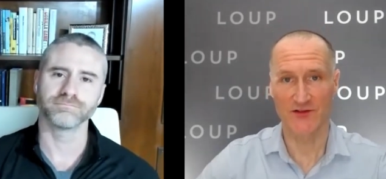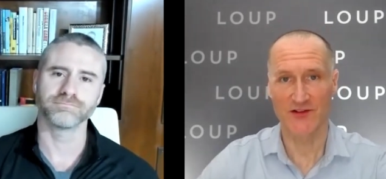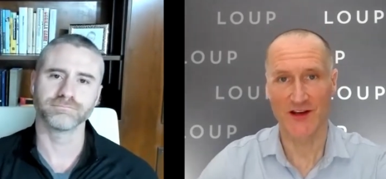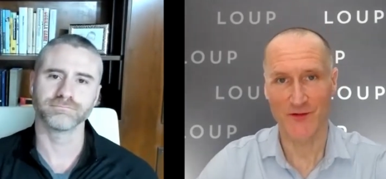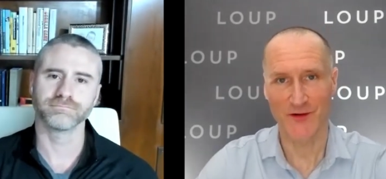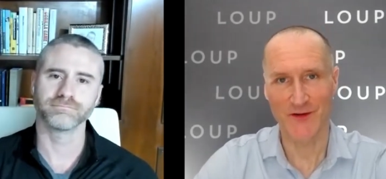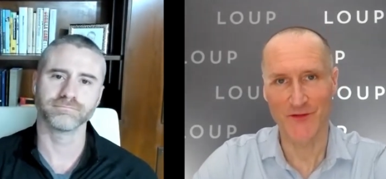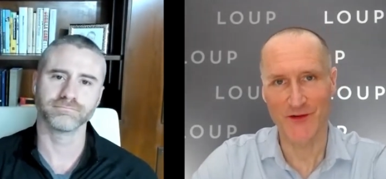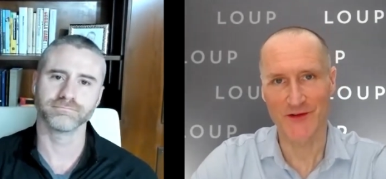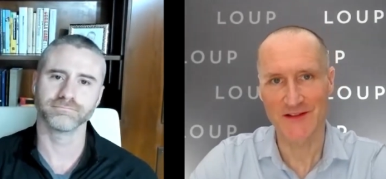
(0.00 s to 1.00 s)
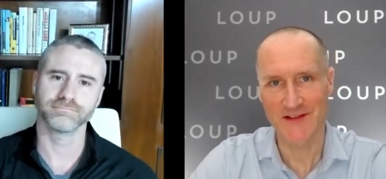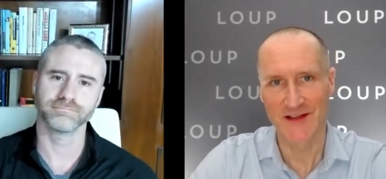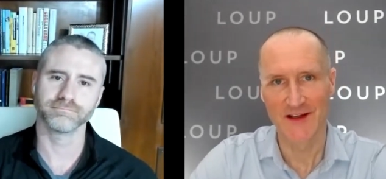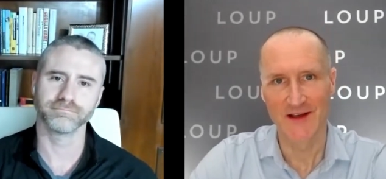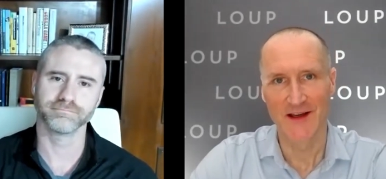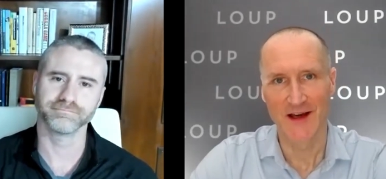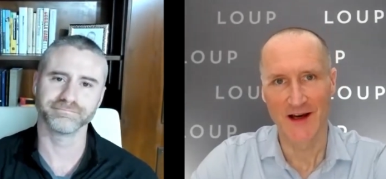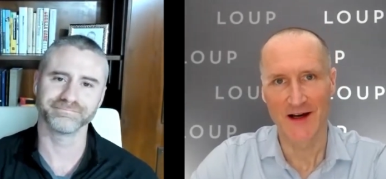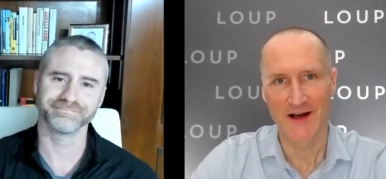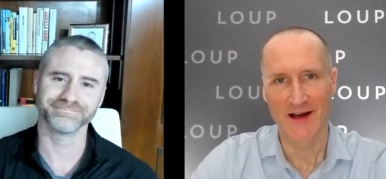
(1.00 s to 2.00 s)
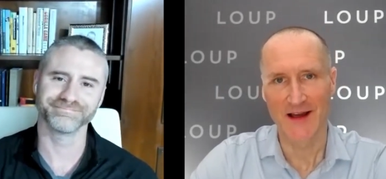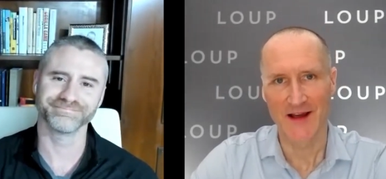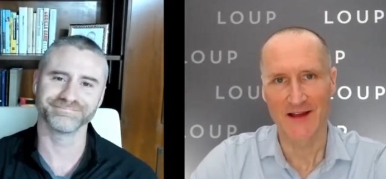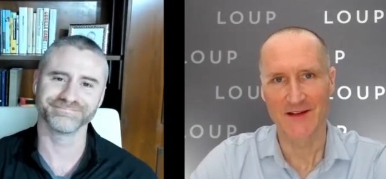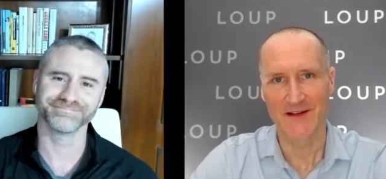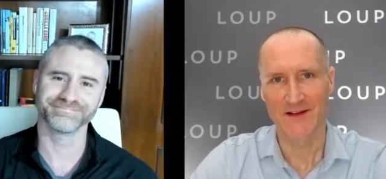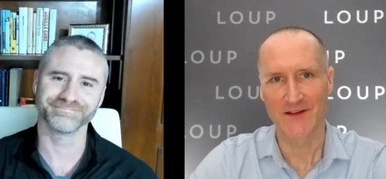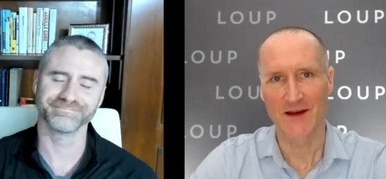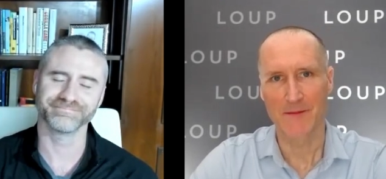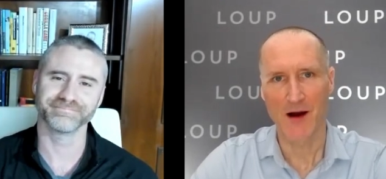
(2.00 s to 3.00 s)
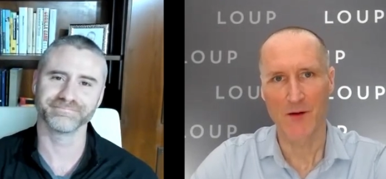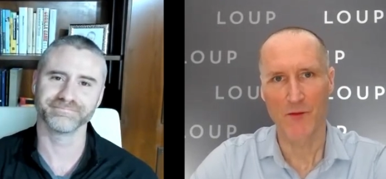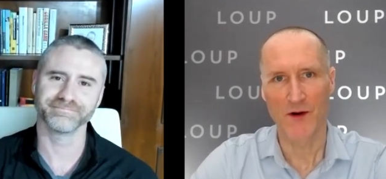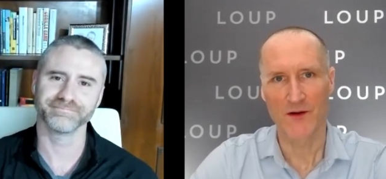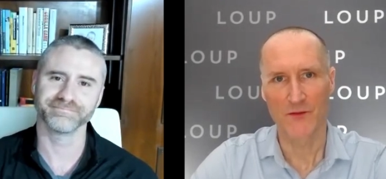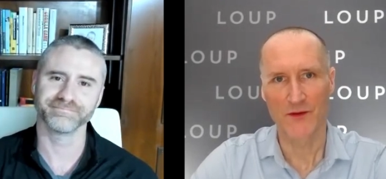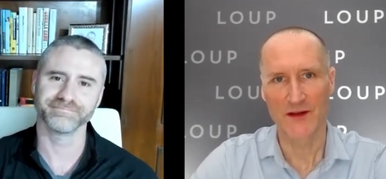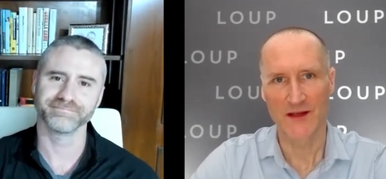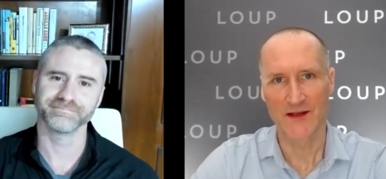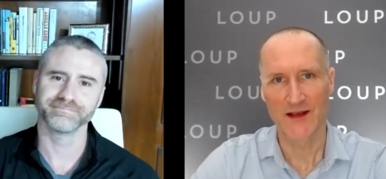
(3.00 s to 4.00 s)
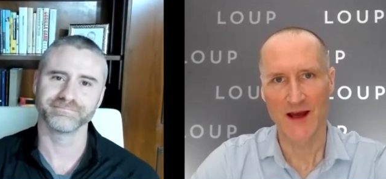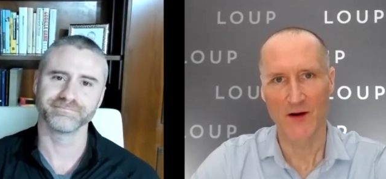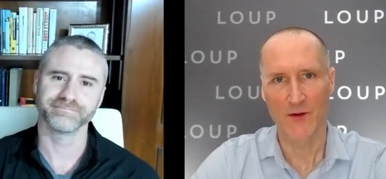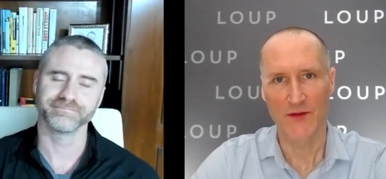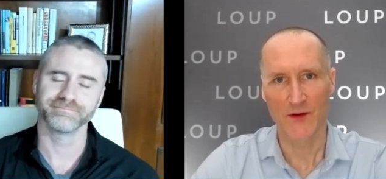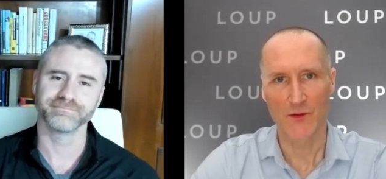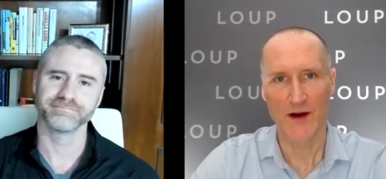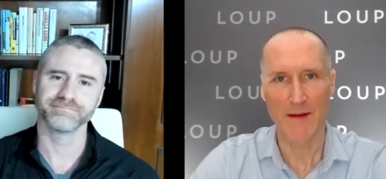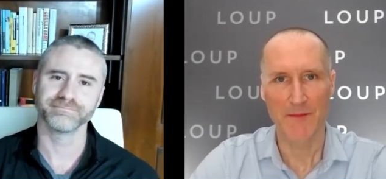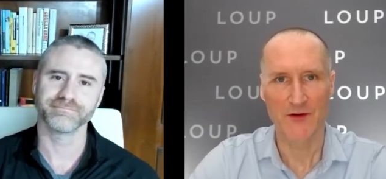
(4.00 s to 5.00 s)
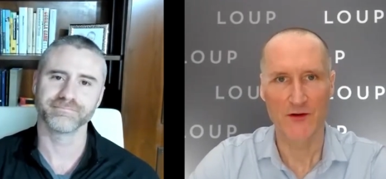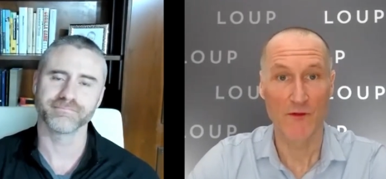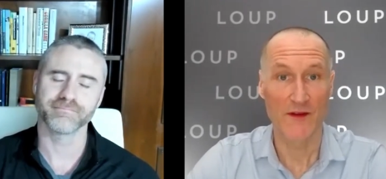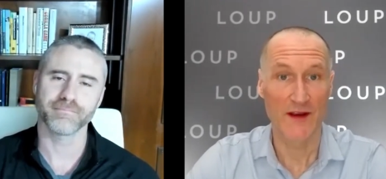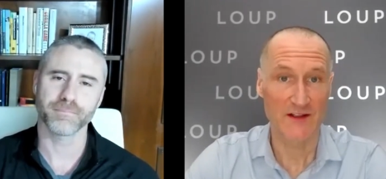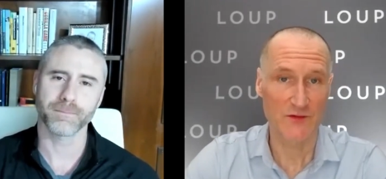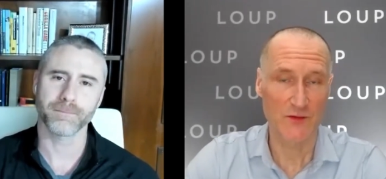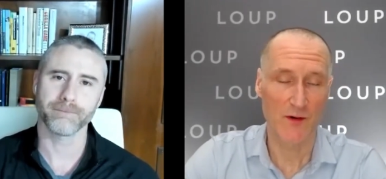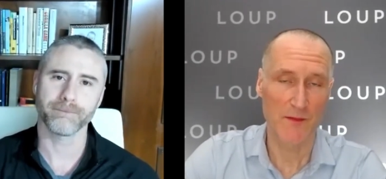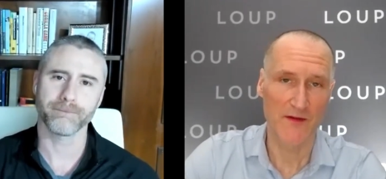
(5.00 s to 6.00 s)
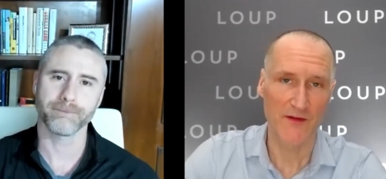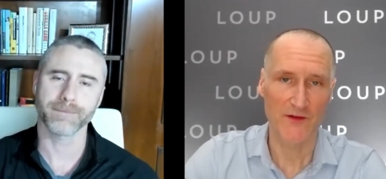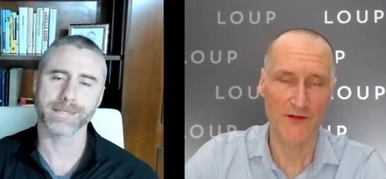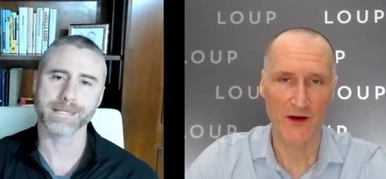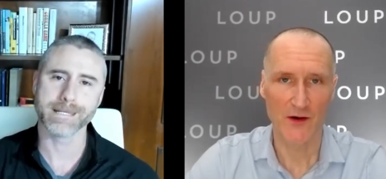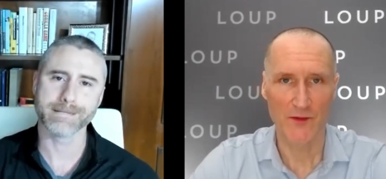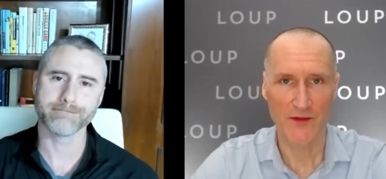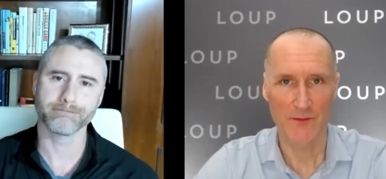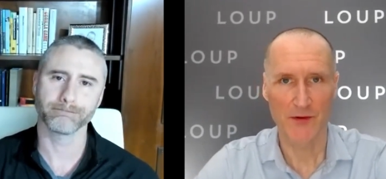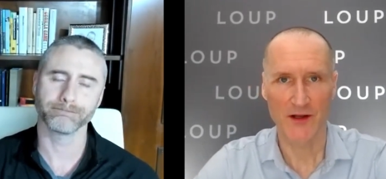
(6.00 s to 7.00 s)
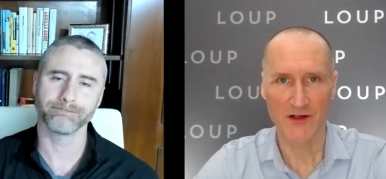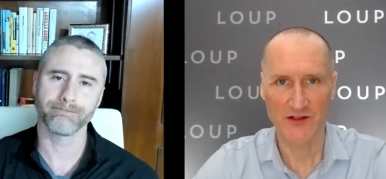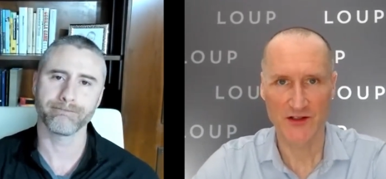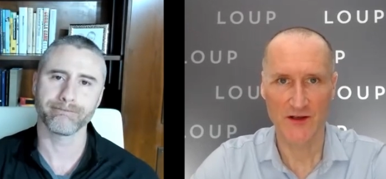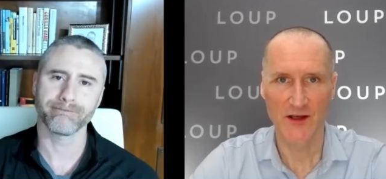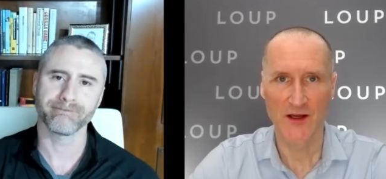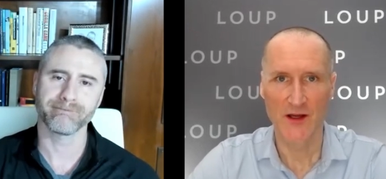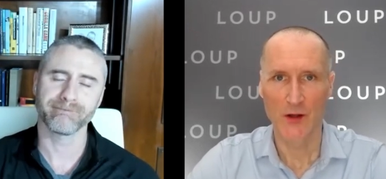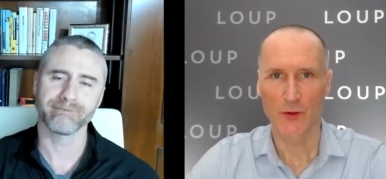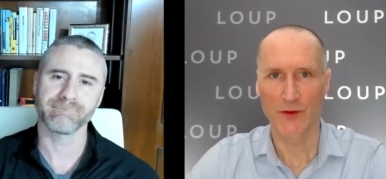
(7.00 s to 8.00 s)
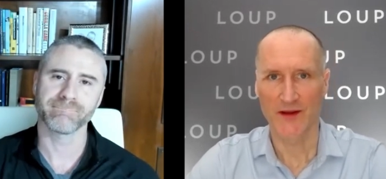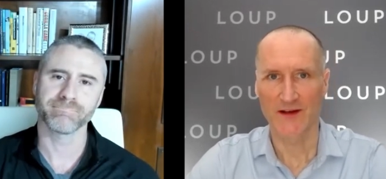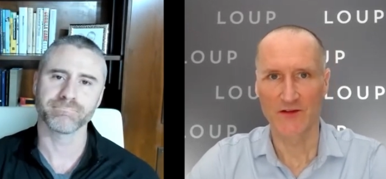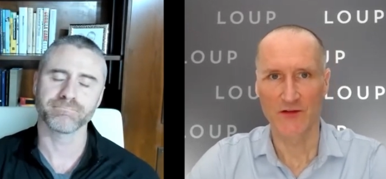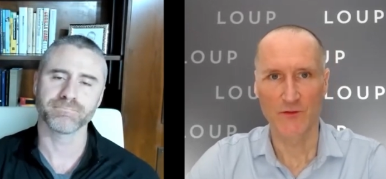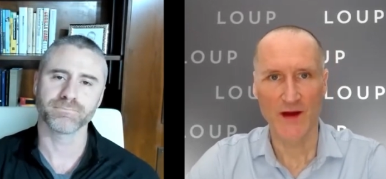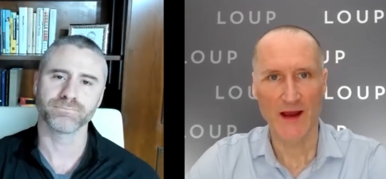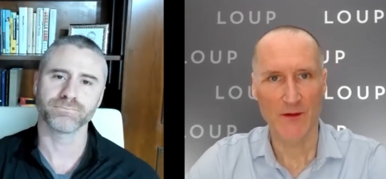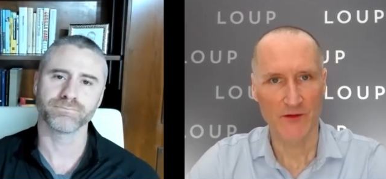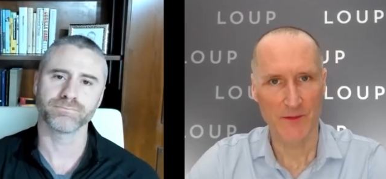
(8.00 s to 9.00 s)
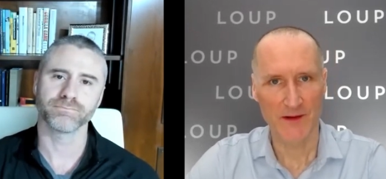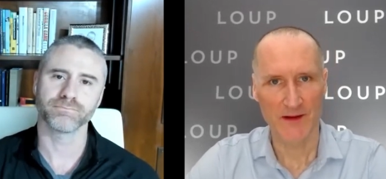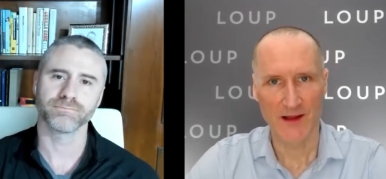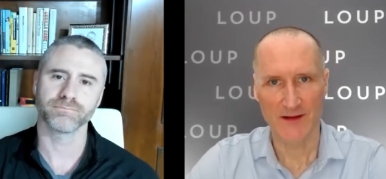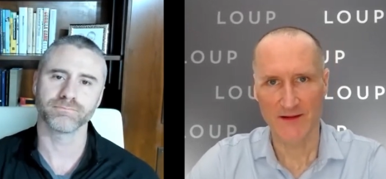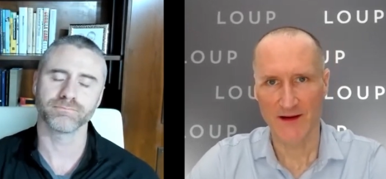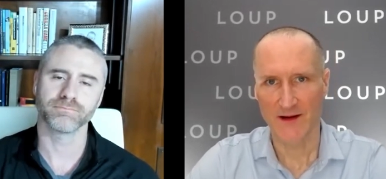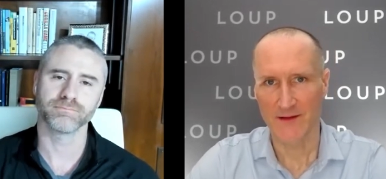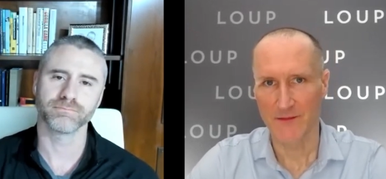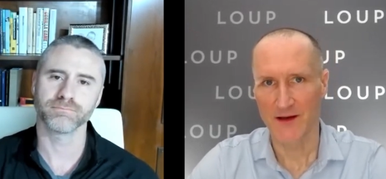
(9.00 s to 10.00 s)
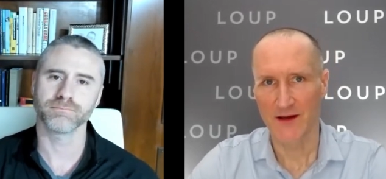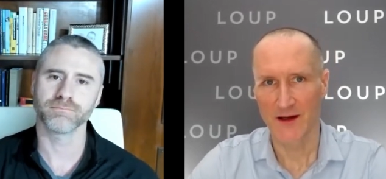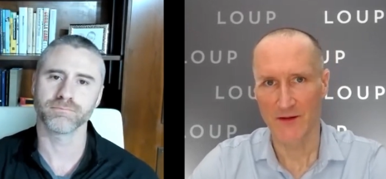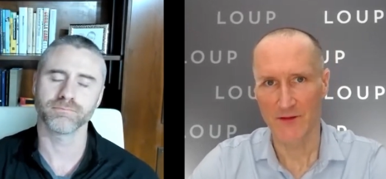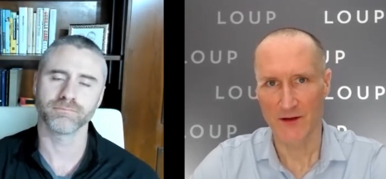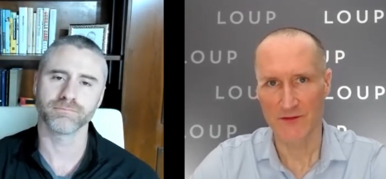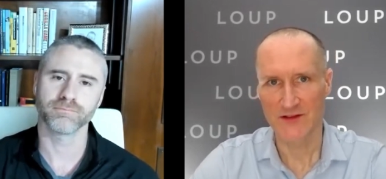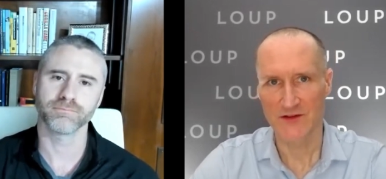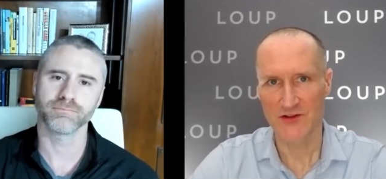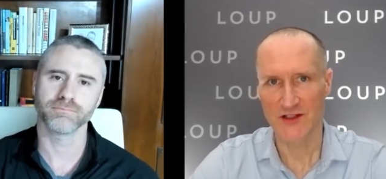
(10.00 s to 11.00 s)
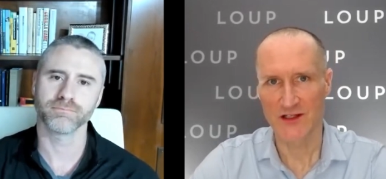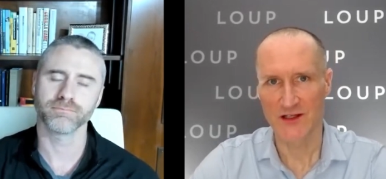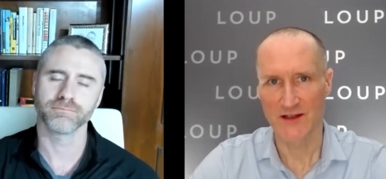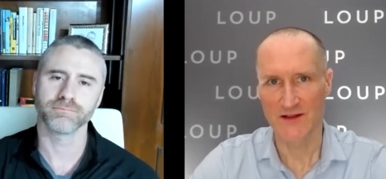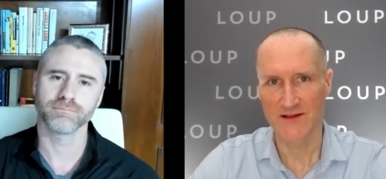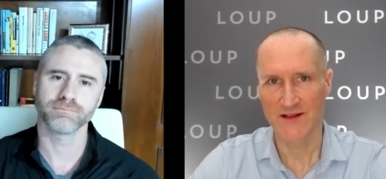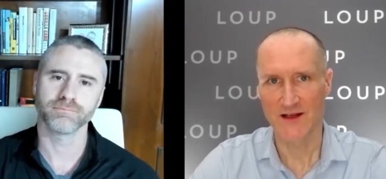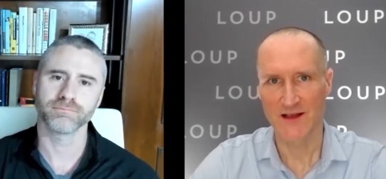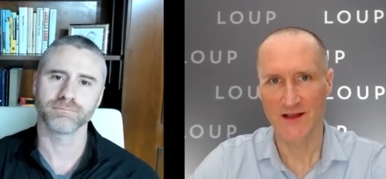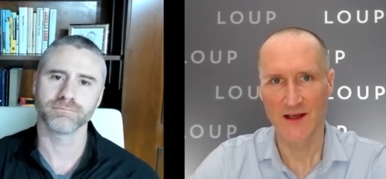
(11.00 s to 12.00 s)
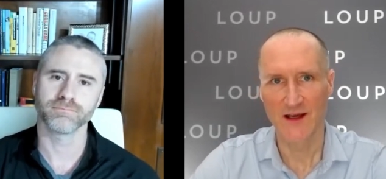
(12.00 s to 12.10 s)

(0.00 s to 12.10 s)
Speaker 1: January 1st uh, and think about what we now think will happen over the next 12 months. I'll start with a prediction related to FANG. We spent a lot of time uh, researching and studying